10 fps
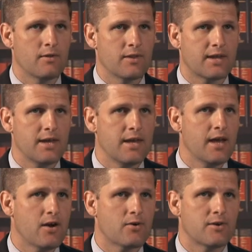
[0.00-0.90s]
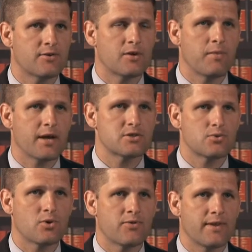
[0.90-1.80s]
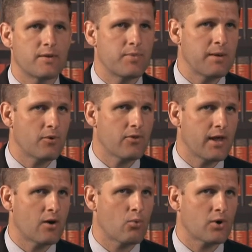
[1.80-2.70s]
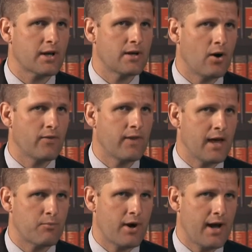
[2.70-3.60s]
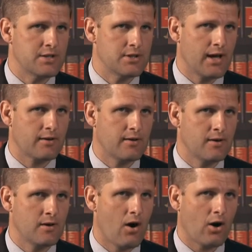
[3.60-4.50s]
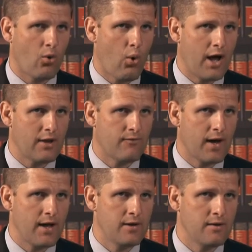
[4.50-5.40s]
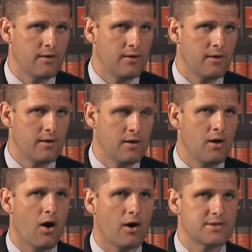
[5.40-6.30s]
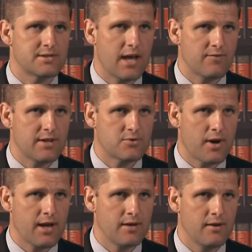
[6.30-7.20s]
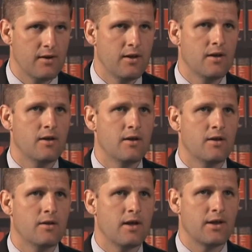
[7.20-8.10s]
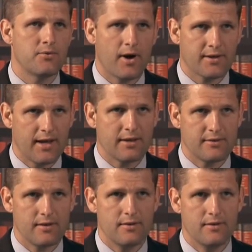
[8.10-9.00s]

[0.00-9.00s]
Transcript: The key here is to make sure that the people that are working on that project are qualified, are safety trained, and drug tested.